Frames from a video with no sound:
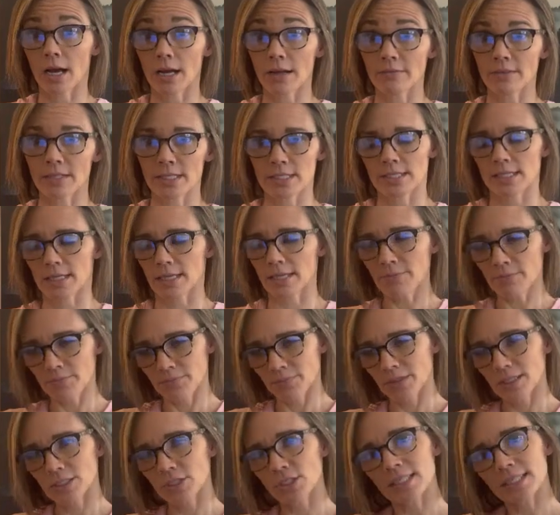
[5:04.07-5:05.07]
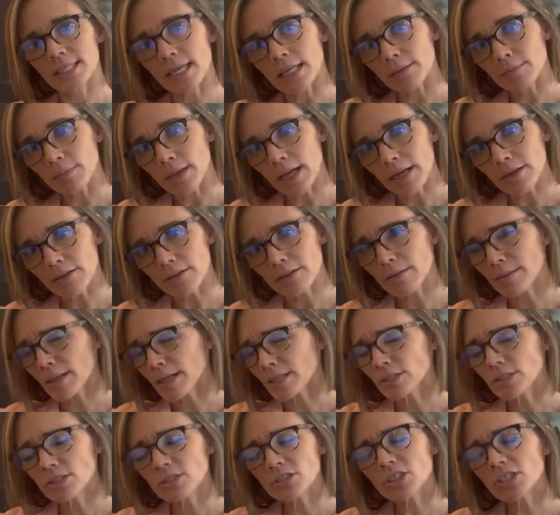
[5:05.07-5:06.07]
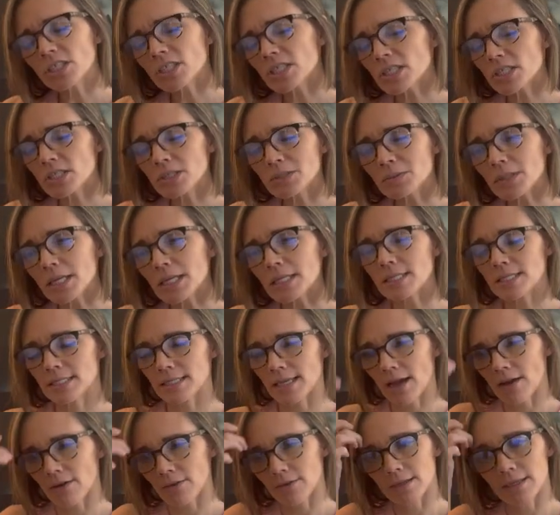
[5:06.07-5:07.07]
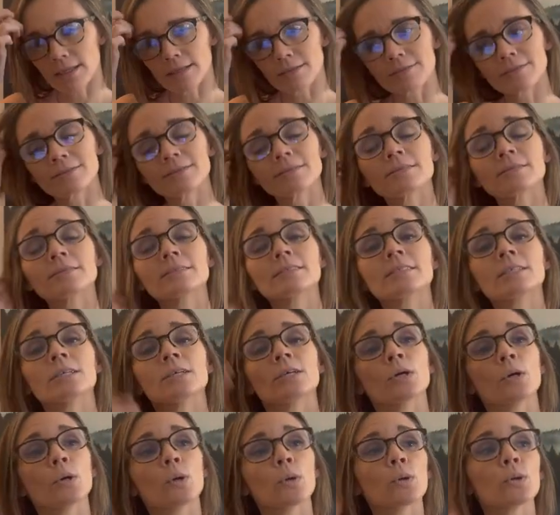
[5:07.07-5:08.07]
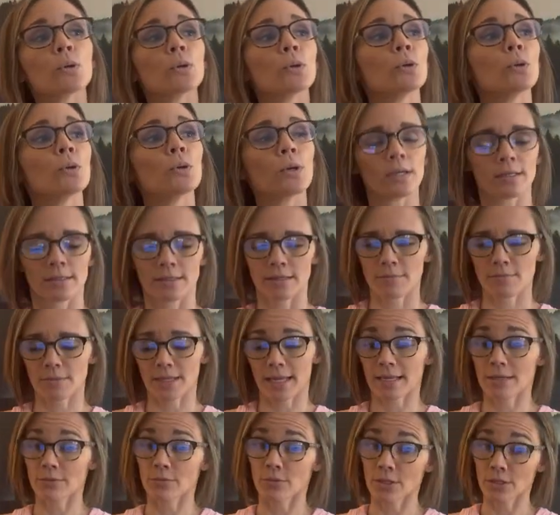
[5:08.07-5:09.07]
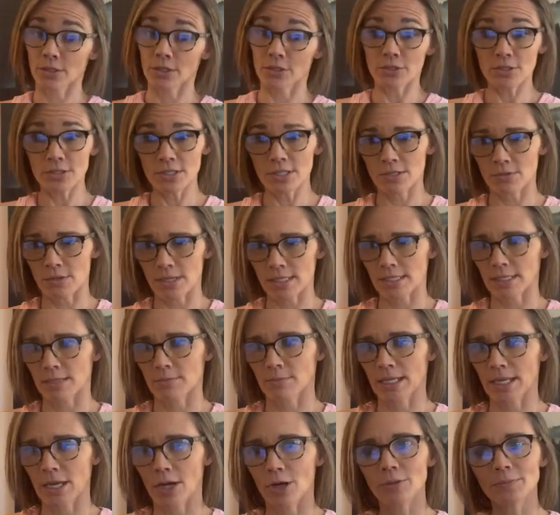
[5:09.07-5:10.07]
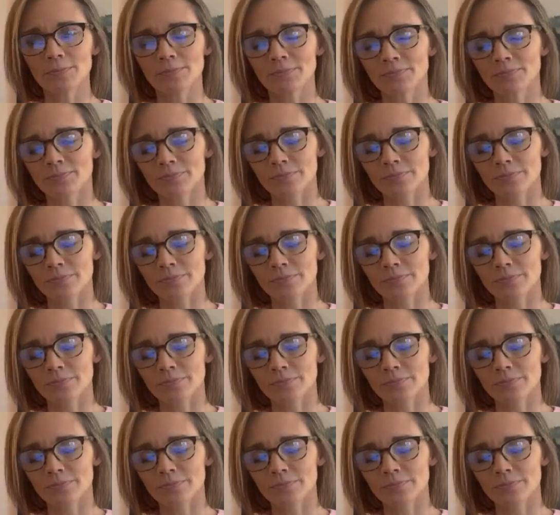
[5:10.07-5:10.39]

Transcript: obviously, and just kind of pat on the back, you're just stressed out. And whew, I'm like, well, you're stressing me out.